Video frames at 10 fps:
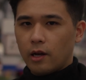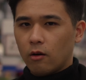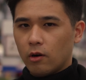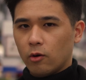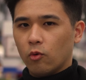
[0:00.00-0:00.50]

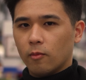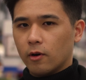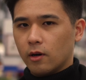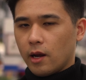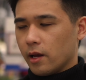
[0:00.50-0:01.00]
now we're at
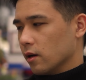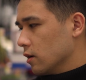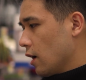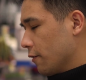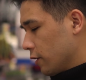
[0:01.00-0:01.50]
Walmart
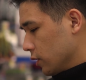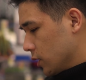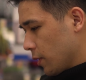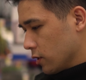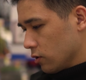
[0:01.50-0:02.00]
and I found
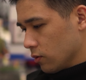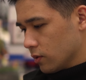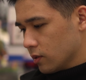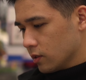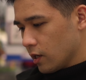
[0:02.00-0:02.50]
these
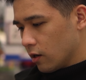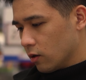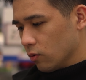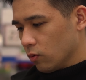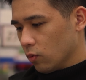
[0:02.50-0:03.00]
pencils.
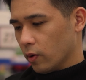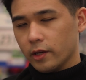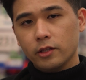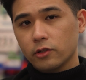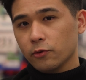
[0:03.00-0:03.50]
They're
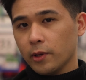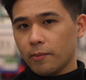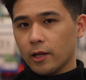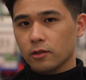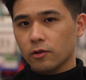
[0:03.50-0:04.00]
wooden two B
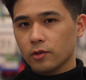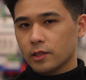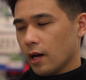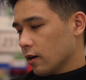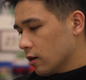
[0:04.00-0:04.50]

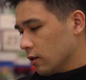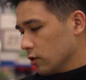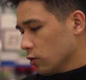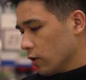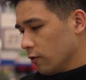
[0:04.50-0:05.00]
pencils that
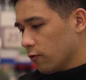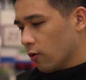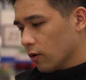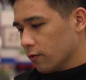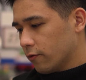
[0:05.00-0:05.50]
are
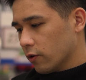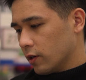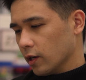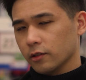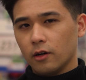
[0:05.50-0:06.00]
twenty-four
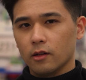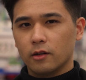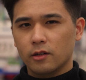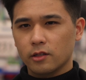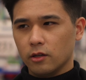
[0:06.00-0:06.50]
for a
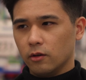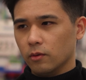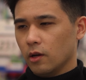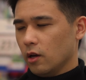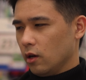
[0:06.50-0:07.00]
dollar.
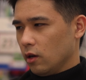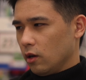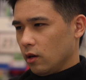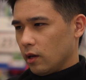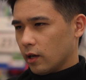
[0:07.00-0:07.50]
So
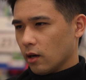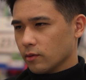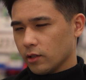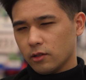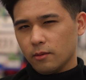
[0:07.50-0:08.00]
it
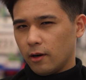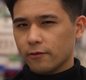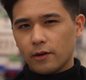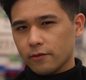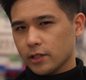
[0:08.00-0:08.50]
comes out to
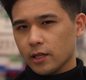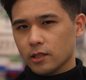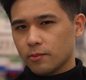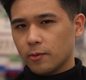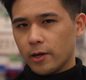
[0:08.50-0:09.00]
about five
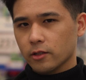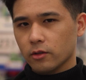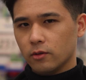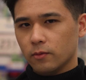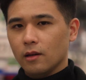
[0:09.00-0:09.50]
cents per
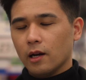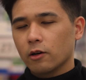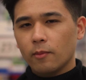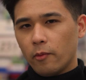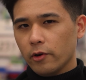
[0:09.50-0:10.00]
pencil. And I
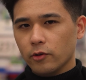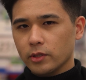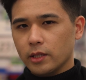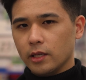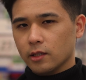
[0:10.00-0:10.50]
remember
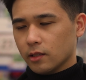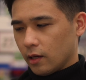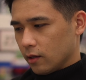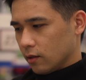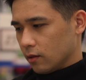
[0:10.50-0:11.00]
using these
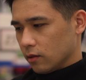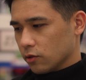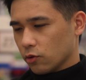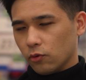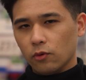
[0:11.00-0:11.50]
in
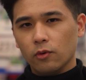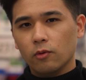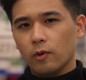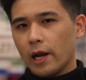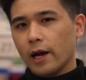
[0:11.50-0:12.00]
school
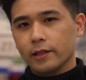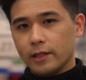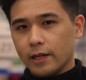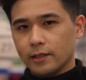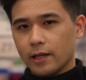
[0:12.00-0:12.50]
when I had
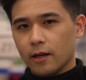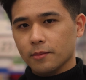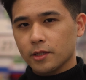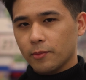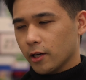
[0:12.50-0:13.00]
the
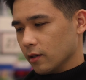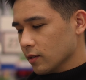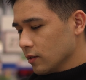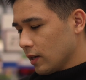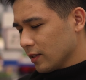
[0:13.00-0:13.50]
exams,
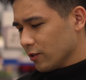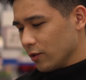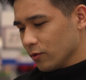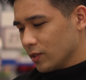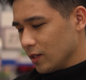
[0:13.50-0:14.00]
because you had to
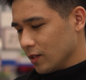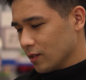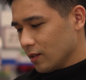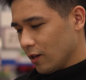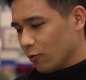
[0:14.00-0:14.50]
use
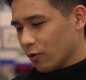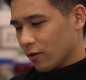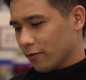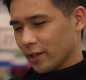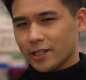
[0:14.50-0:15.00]
these in
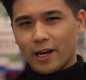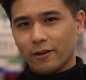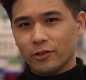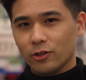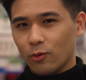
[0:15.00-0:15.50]
order for the
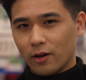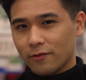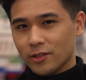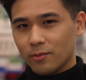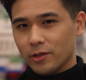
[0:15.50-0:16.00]
scanners to work
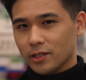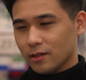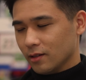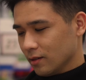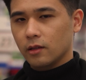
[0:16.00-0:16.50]
for some
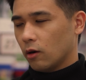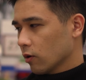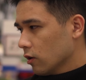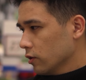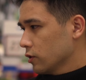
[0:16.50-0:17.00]
reason. Now
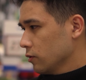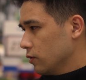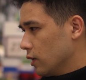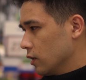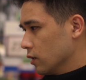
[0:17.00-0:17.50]
we're going to
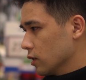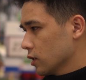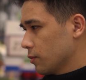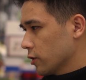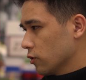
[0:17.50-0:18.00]
a
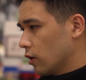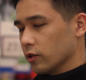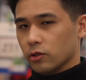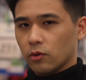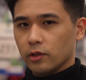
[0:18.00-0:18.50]
special
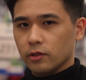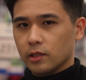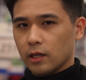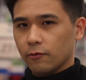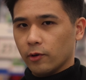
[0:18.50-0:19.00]
art store to
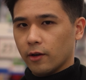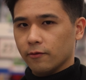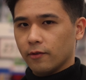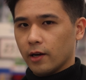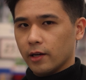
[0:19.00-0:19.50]
see if we
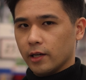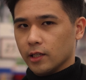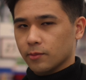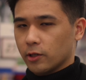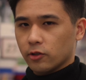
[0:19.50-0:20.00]
can find
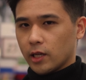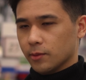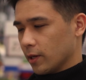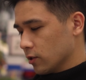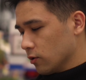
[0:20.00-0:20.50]
any
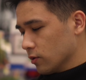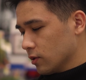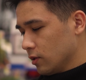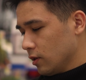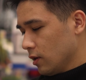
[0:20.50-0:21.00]
specialized
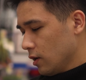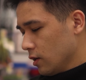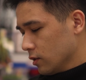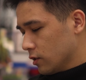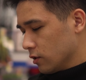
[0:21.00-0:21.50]
pencils
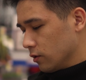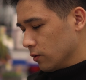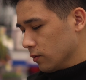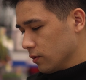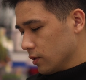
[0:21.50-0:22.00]

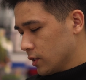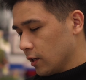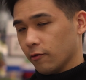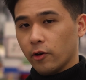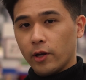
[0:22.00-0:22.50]
to
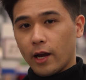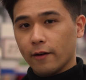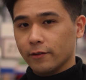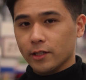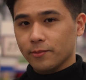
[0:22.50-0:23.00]
see if we can
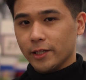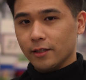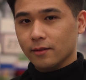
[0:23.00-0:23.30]
have this beat.